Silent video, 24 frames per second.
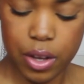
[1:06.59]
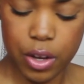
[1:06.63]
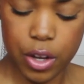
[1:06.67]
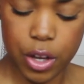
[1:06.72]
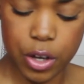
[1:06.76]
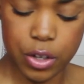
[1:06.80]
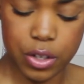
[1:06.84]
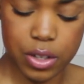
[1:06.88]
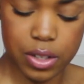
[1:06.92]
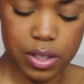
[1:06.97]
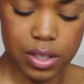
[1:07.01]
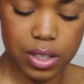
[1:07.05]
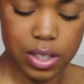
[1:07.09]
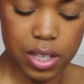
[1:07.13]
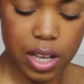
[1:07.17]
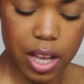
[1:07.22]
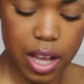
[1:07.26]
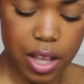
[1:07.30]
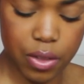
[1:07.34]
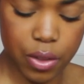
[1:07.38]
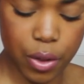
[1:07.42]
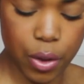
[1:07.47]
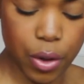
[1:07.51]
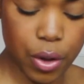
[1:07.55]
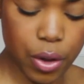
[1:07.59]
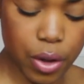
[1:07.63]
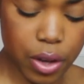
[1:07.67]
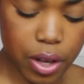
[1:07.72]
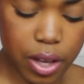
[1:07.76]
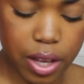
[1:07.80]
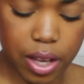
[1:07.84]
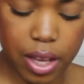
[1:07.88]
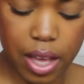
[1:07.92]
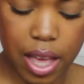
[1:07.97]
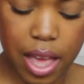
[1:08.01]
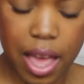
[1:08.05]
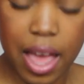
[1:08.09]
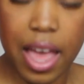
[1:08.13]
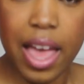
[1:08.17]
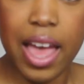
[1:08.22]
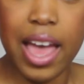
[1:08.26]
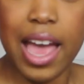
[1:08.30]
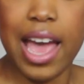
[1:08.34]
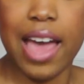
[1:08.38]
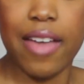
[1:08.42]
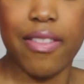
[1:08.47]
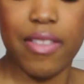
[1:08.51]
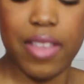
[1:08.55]
You just turn the hook
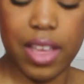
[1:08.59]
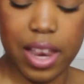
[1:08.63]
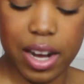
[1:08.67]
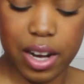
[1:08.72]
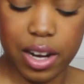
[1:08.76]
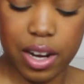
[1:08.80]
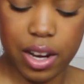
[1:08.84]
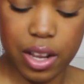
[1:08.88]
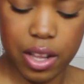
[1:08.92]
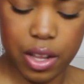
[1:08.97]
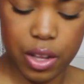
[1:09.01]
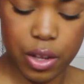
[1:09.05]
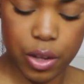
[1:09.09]
and then